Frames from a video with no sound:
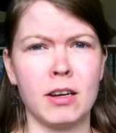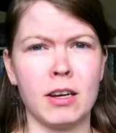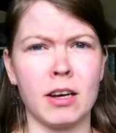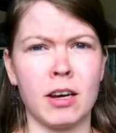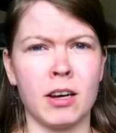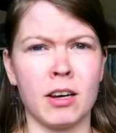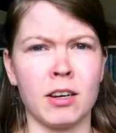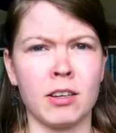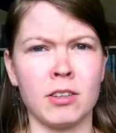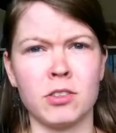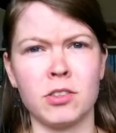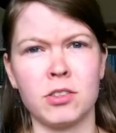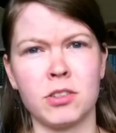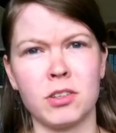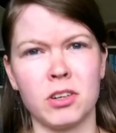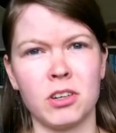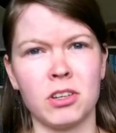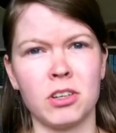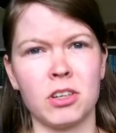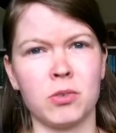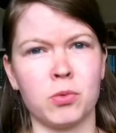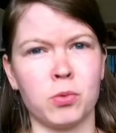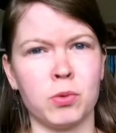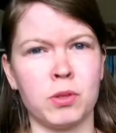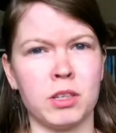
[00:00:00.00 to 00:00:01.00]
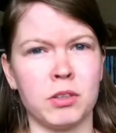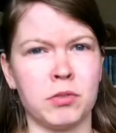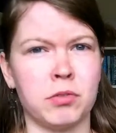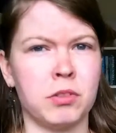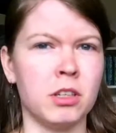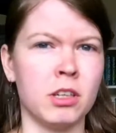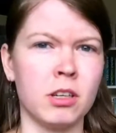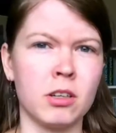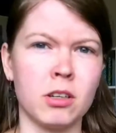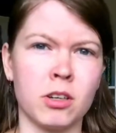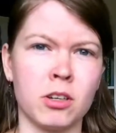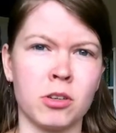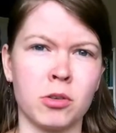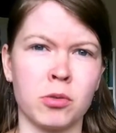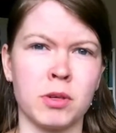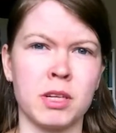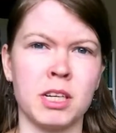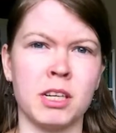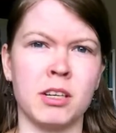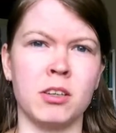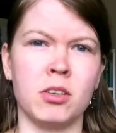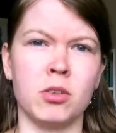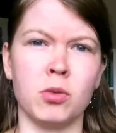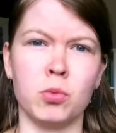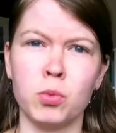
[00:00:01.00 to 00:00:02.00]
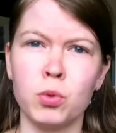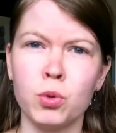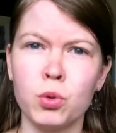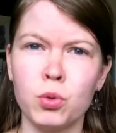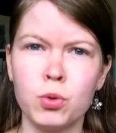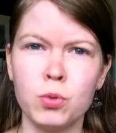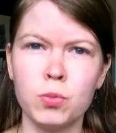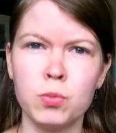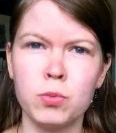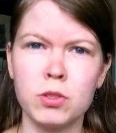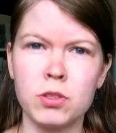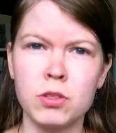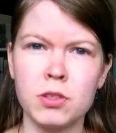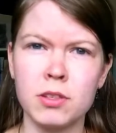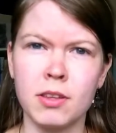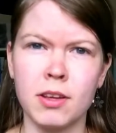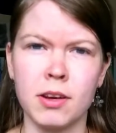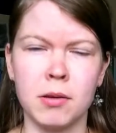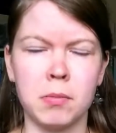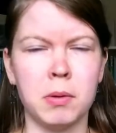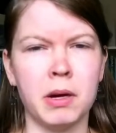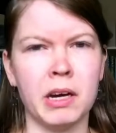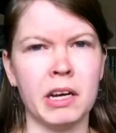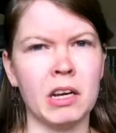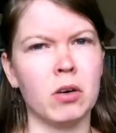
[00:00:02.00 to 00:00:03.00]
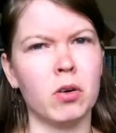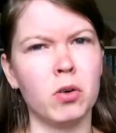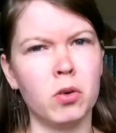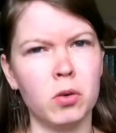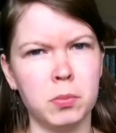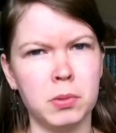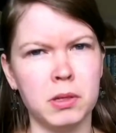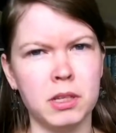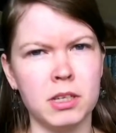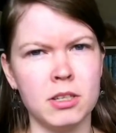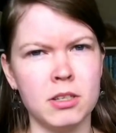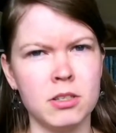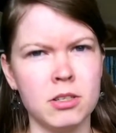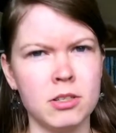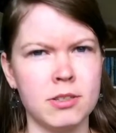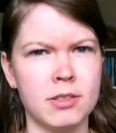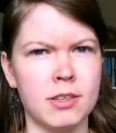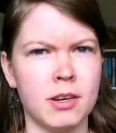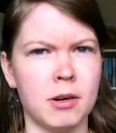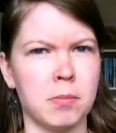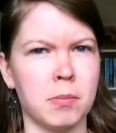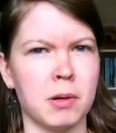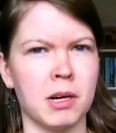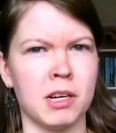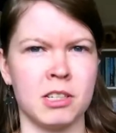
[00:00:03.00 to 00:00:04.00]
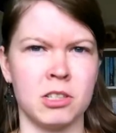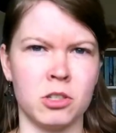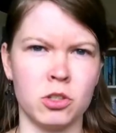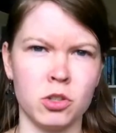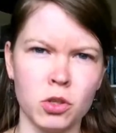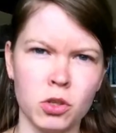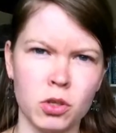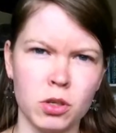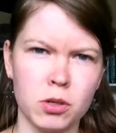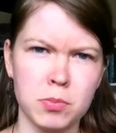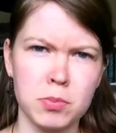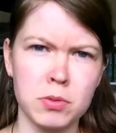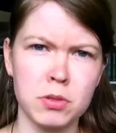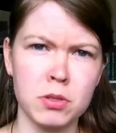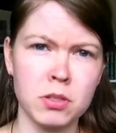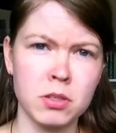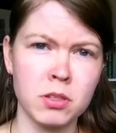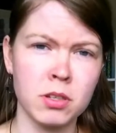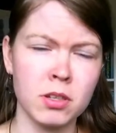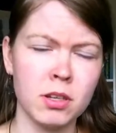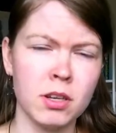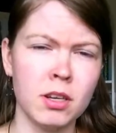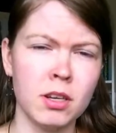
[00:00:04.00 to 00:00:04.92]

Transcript: I started with decluttering the rooms, then my hobbies, then my jobs,